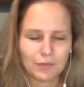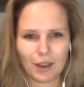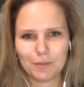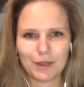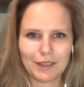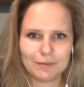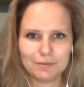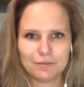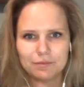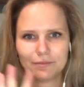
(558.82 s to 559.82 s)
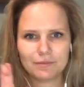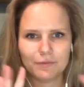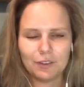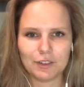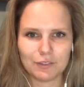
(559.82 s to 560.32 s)
I'm like
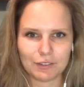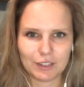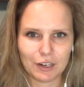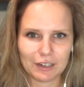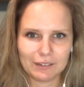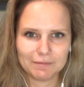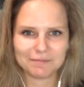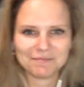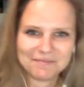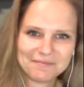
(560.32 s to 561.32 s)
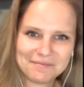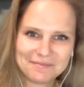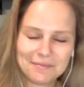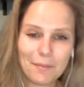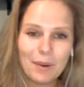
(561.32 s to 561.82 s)
50-50 on it.
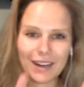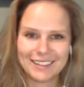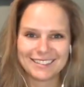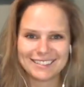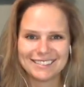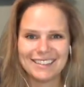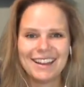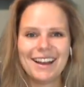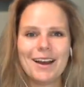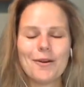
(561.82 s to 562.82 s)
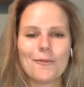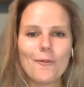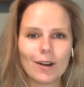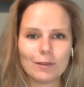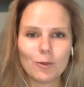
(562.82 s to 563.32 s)
But
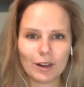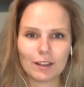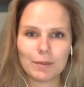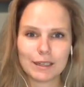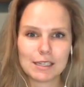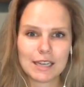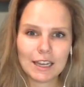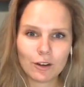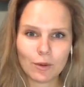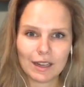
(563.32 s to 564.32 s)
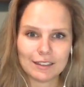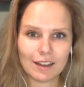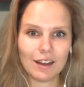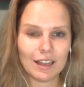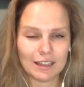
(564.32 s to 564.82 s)
what one of the biggest takeaways
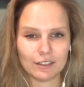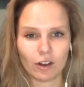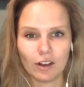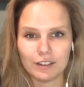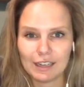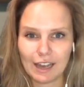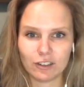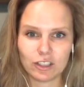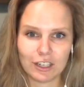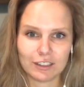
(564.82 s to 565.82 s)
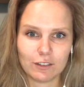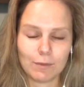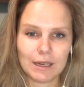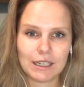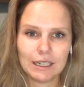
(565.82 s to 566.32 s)
is on the energetics of
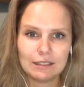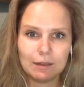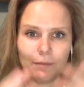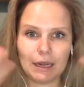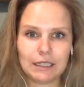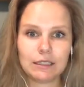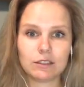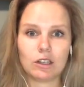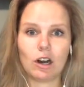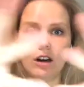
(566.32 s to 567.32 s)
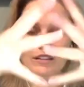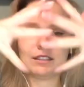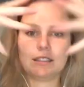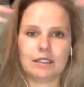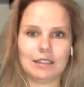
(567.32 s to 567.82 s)
money is that money is
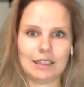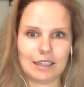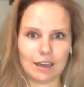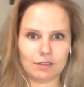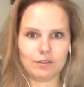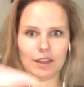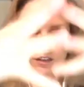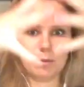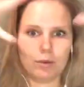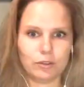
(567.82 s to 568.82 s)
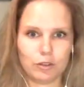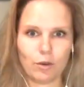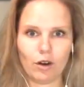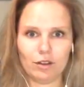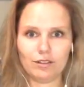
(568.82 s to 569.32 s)
constantly available to
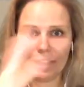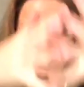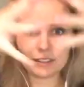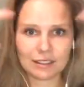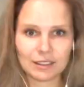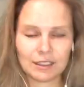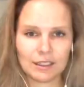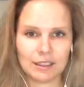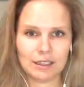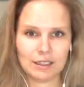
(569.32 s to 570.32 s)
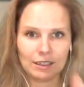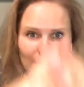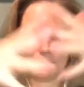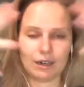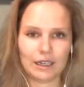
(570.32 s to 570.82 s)
all of us,
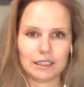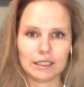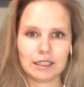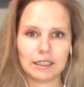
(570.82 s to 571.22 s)
right?